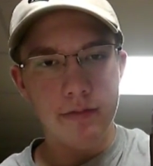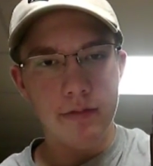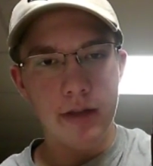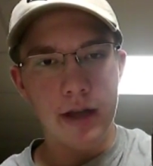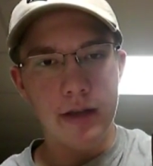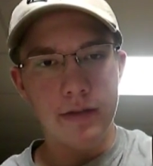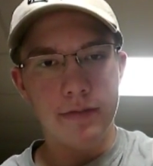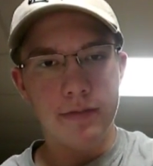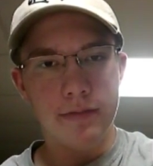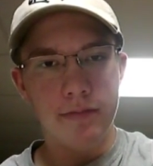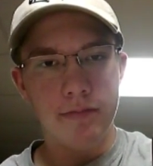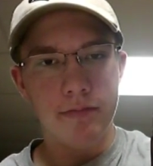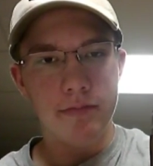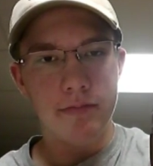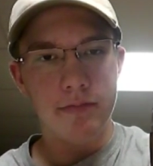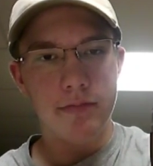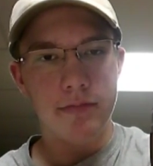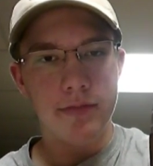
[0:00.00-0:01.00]
off,
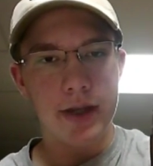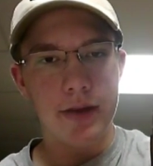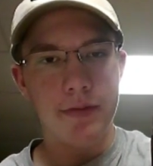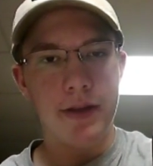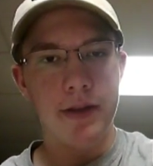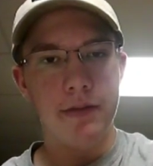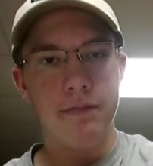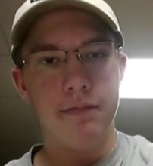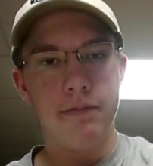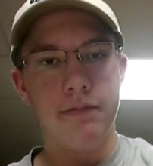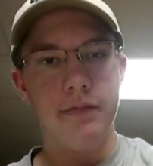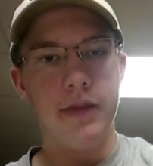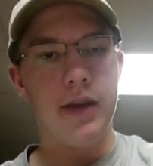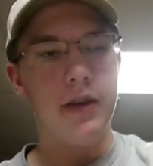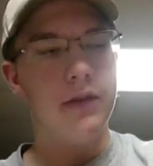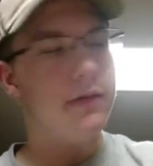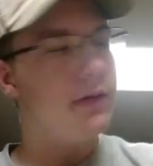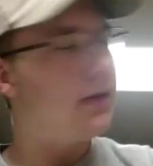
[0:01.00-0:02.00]
safety,
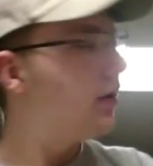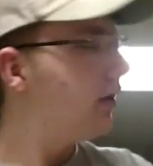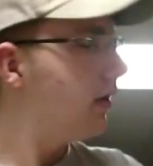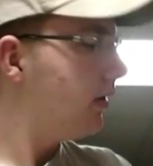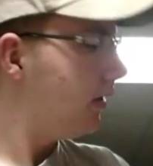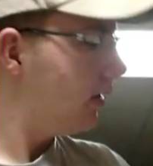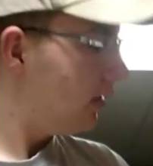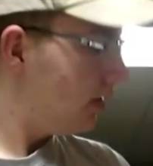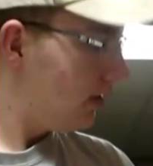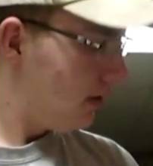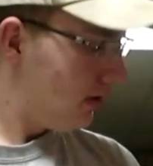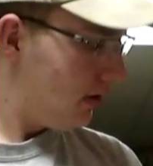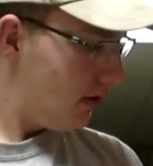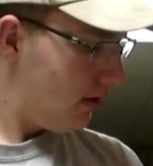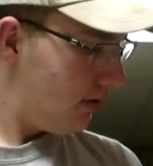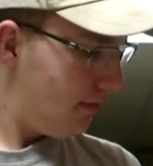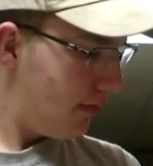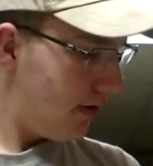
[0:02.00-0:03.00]
off.
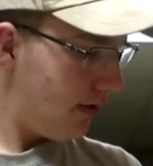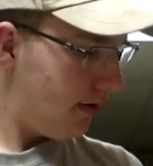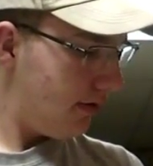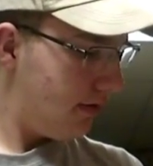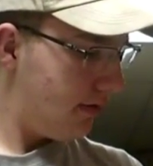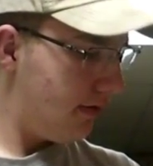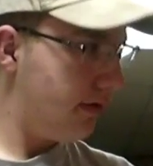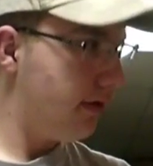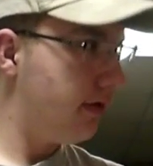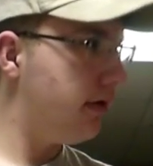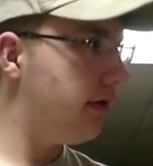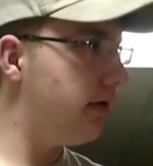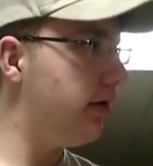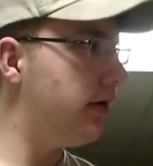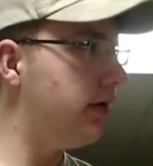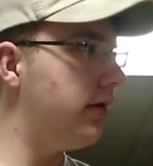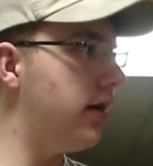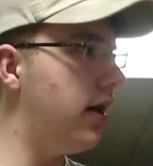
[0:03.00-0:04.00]
But
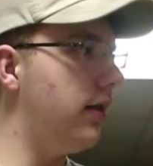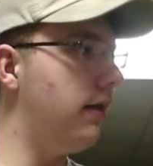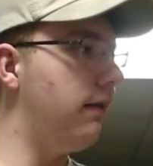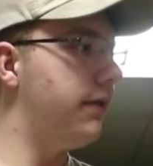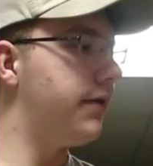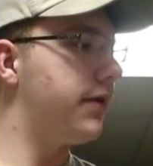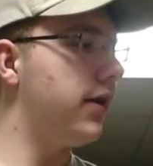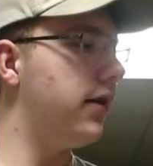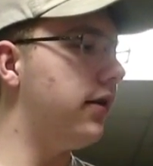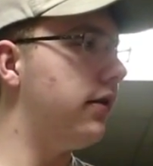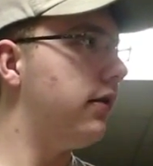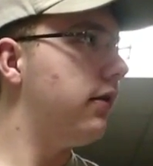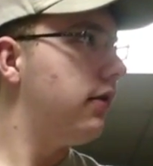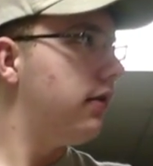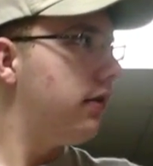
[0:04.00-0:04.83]
I love this gun.